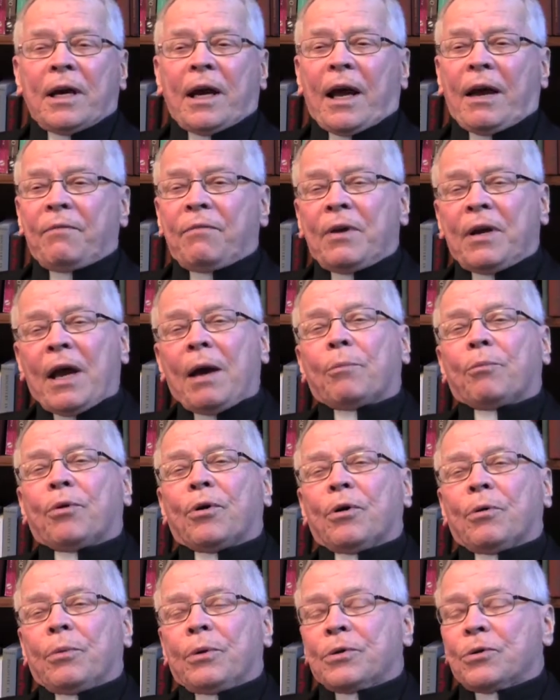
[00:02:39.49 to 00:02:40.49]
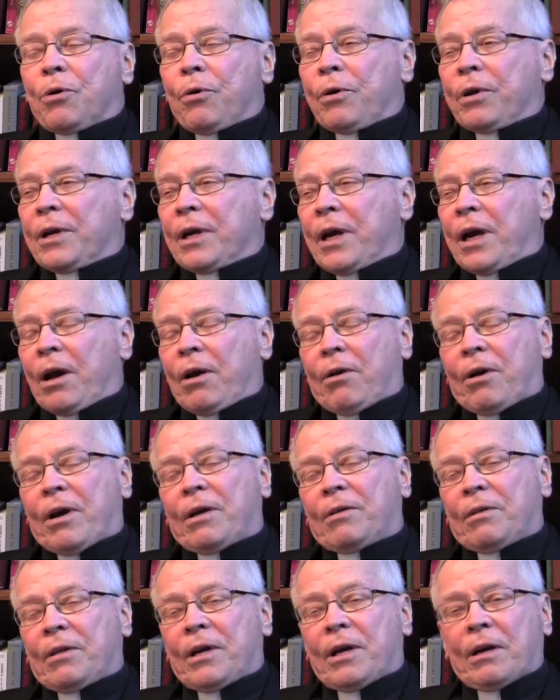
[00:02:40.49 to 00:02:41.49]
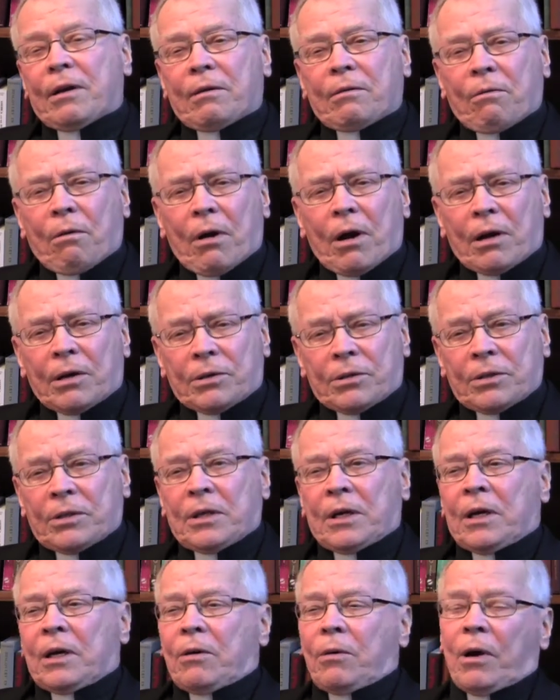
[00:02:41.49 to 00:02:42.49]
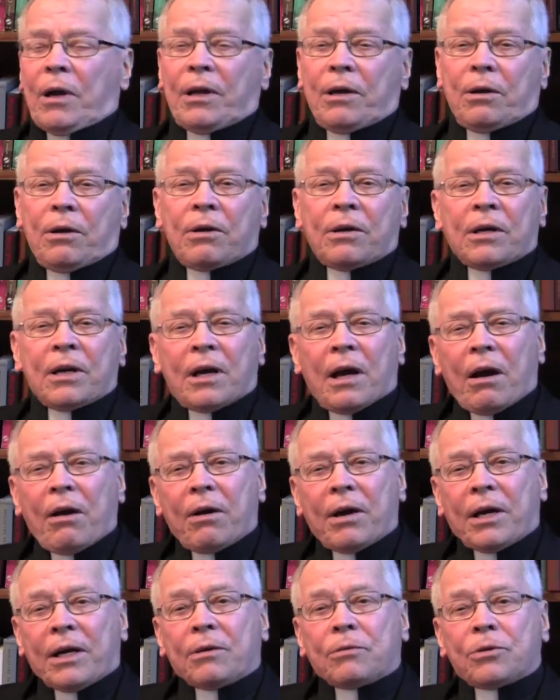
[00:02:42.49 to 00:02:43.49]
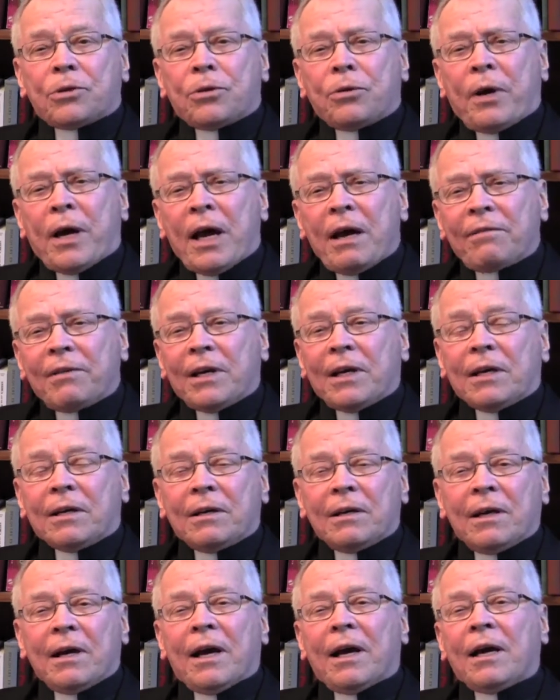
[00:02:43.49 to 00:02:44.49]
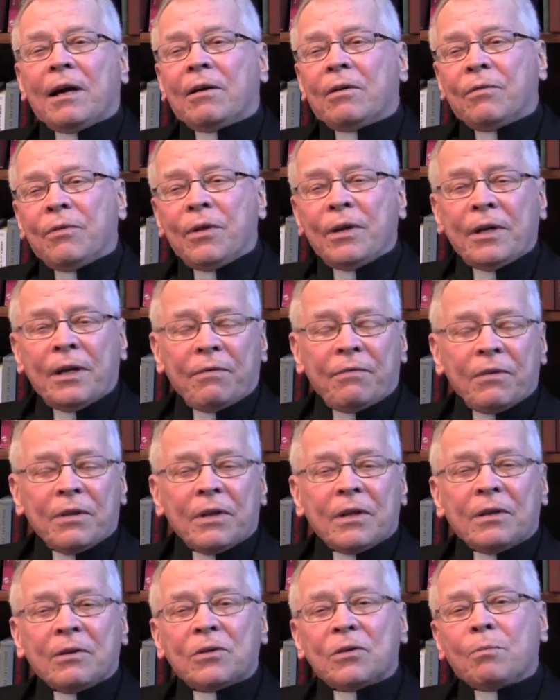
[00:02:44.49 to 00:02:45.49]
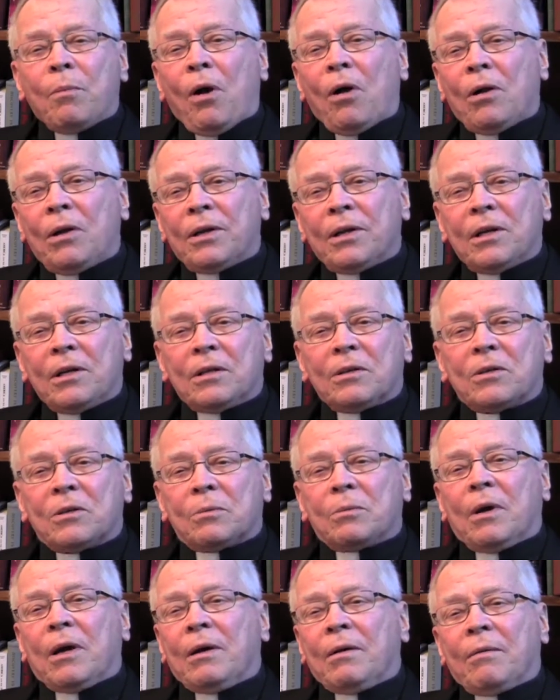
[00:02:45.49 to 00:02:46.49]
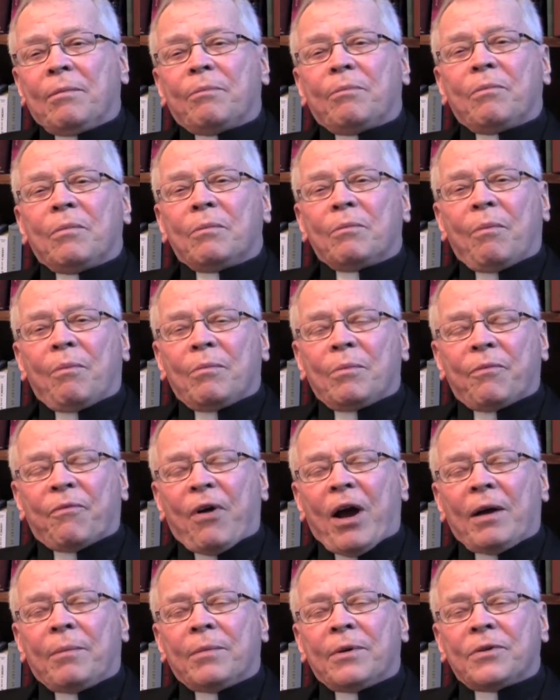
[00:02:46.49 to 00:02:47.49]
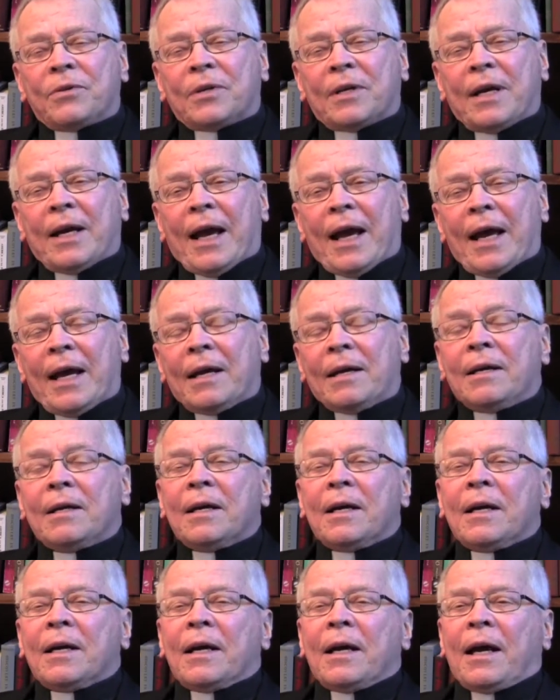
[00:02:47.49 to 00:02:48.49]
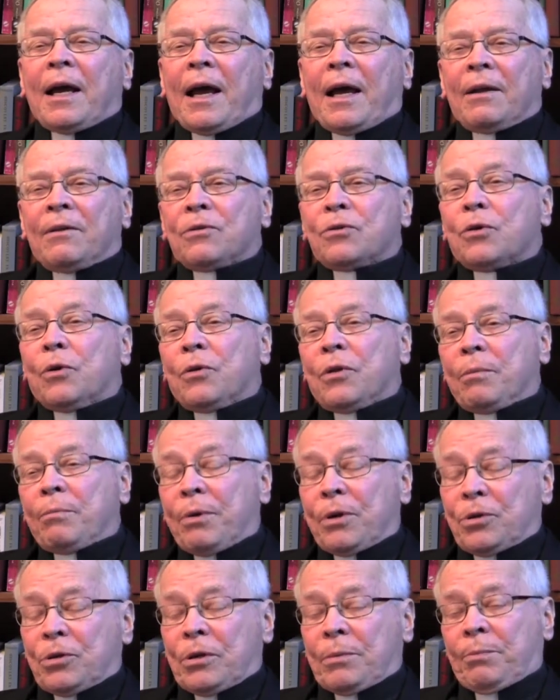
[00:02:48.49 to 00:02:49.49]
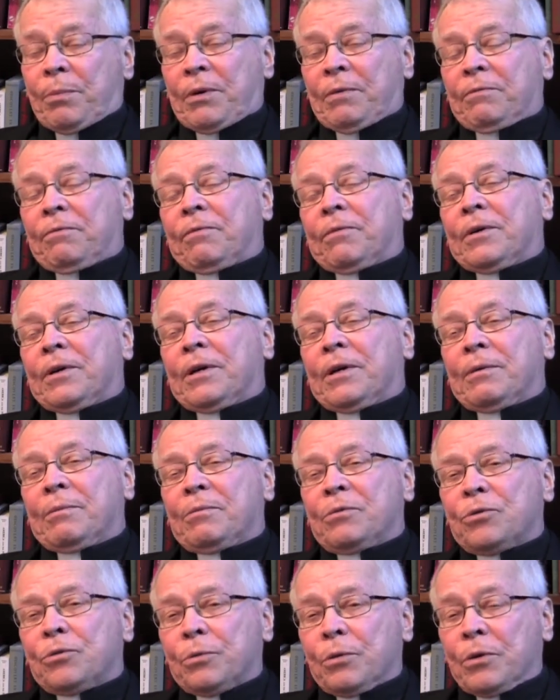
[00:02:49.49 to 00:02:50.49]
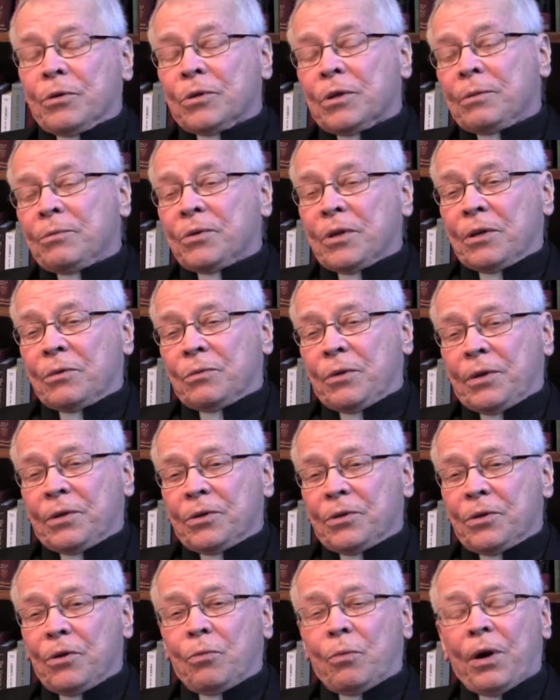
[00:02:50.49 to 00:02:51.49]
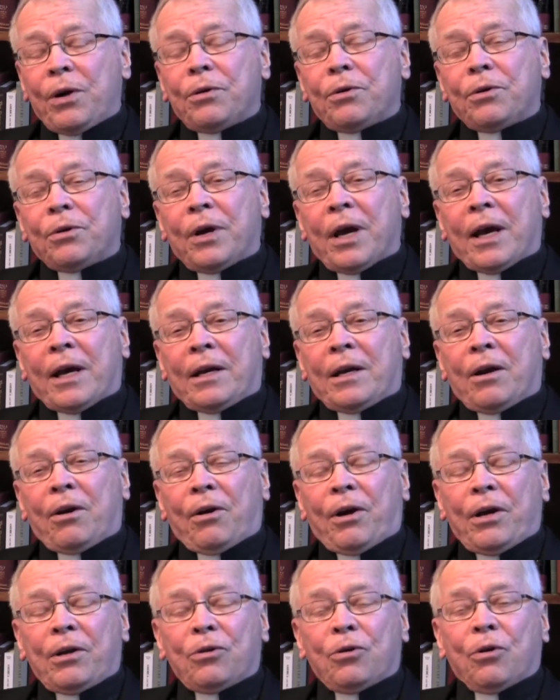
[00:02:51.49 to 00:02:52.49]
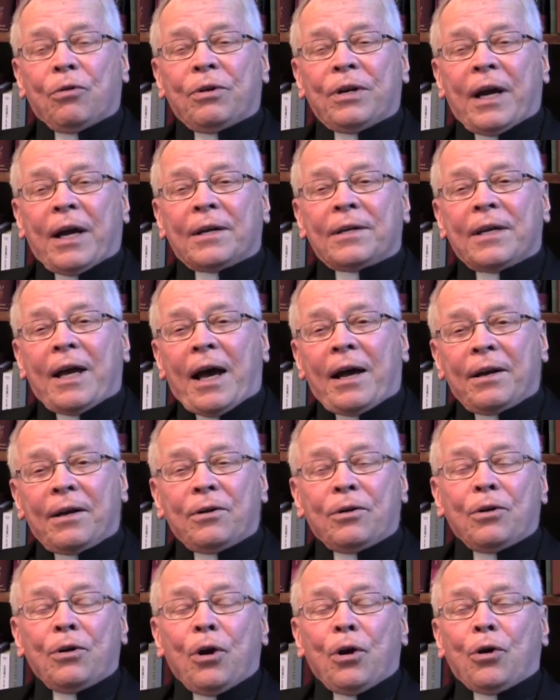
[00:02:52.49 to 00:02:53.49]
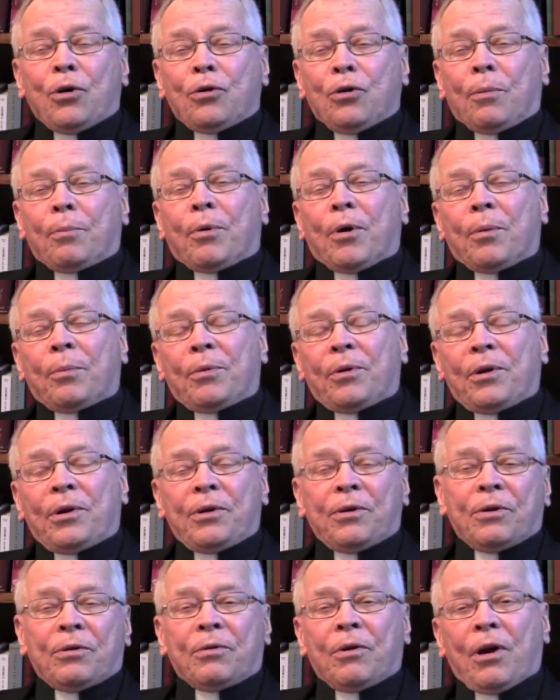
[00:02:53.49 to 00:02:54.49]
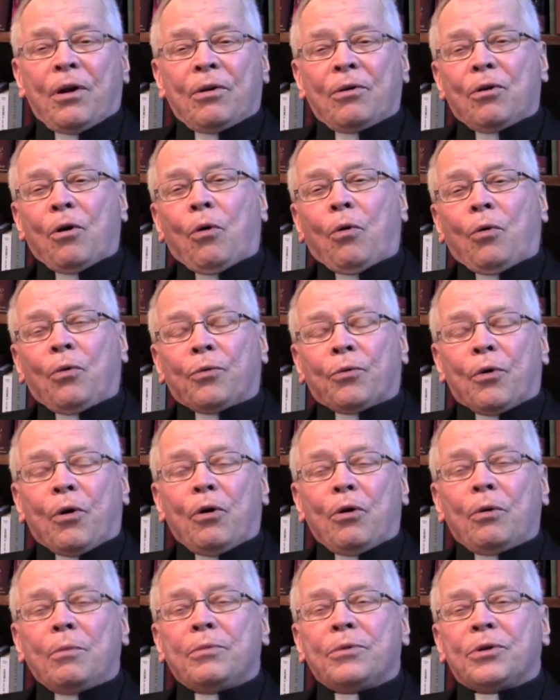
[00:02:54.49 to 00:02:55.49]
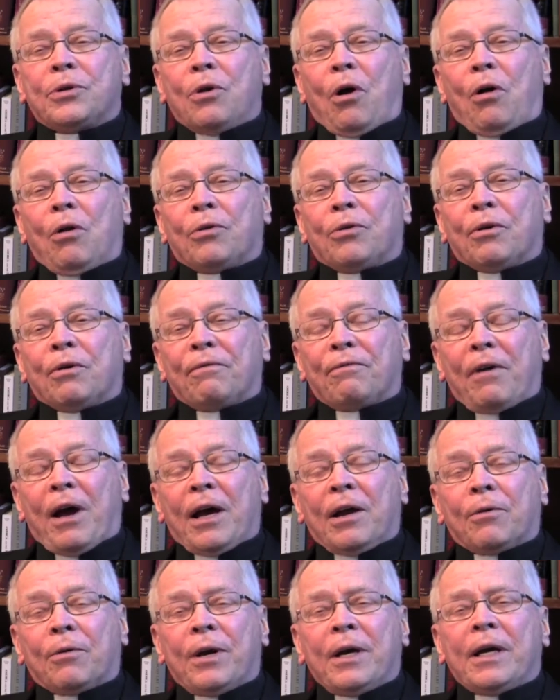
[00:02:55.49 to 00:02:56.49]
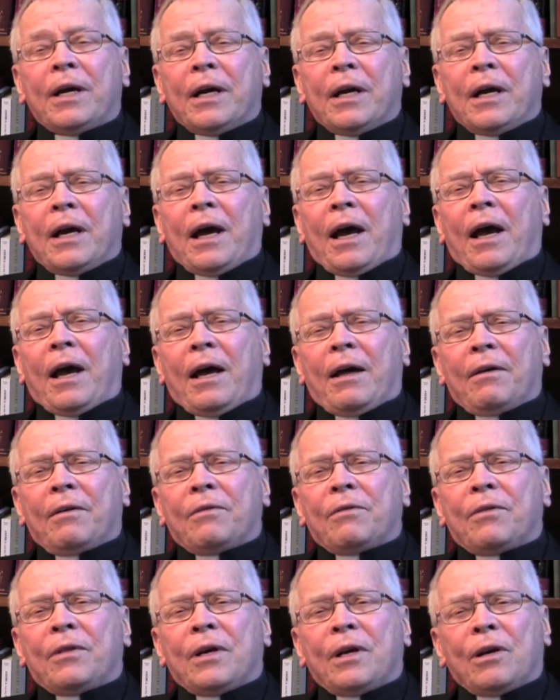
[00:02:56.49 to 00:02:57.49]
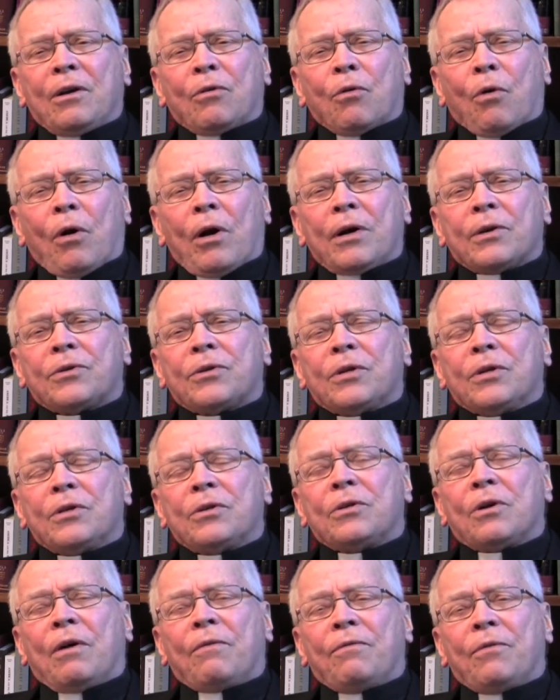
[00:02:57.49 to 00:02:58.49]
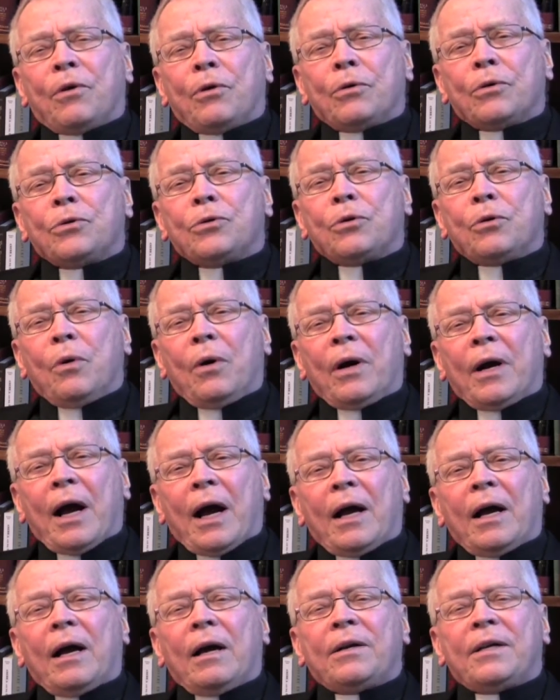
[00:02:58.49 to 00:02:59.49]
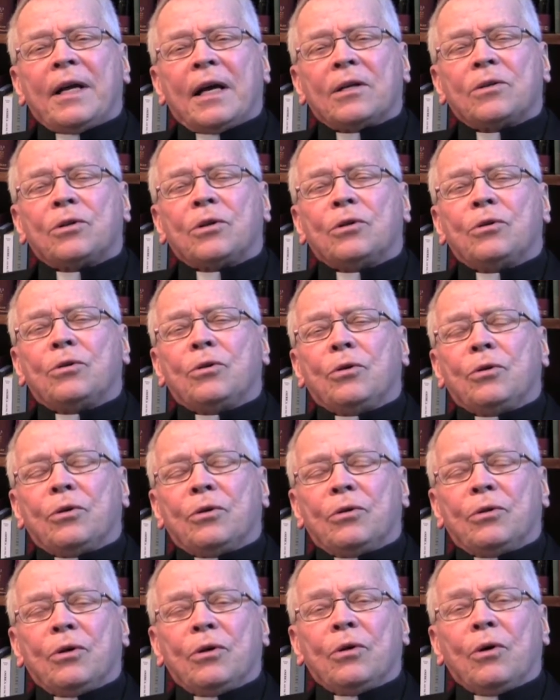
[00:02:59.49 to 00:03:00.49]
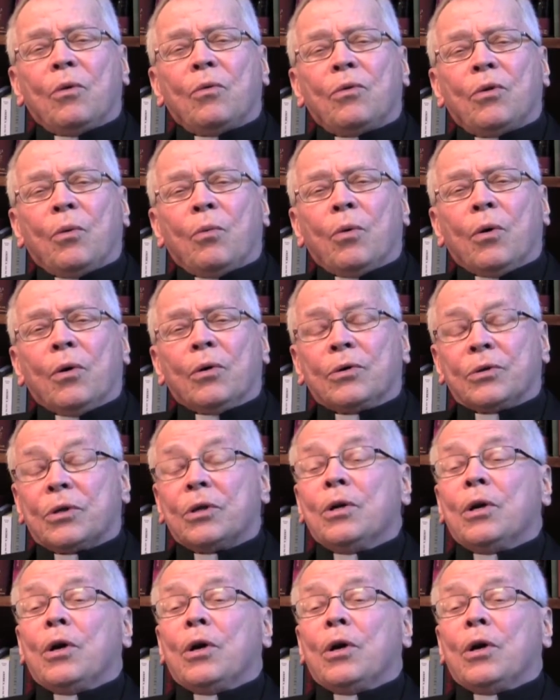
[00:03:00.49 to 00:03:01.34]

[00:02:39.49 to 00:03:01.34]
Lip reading: and the emperor was going to carry the cross. Well, he couldn't carry it. It was too heavy, even the small little fragments that he had. And so the bishop of Jerusalem says, well, it's no wonder you can't carry it. You're decked out in your purple and gold robes and all your finery. The cross is of those who are destitute, the worst.